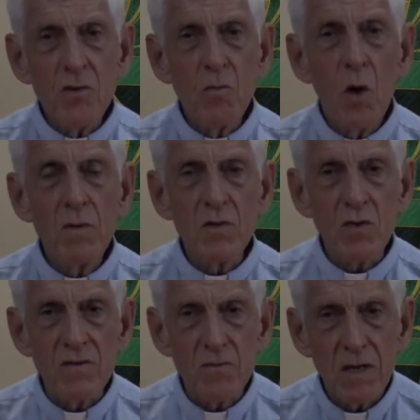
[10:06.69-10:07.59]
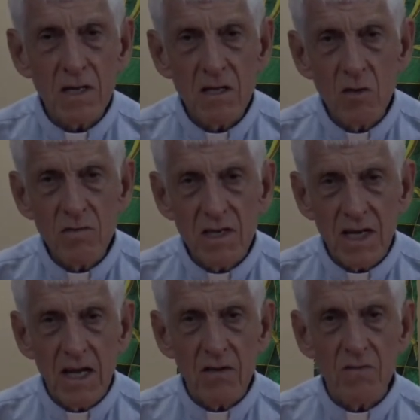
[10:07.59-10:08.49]
moments we have spent alone
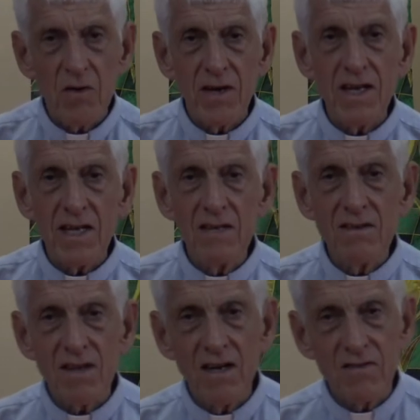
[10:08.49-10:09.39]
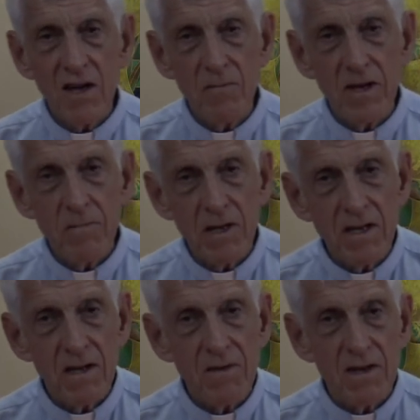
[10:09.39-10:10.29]
together and for any insights I may have been
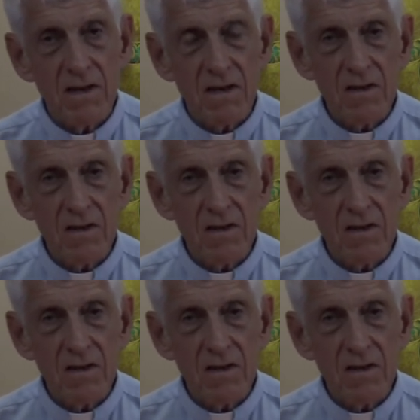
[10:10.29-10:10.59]
given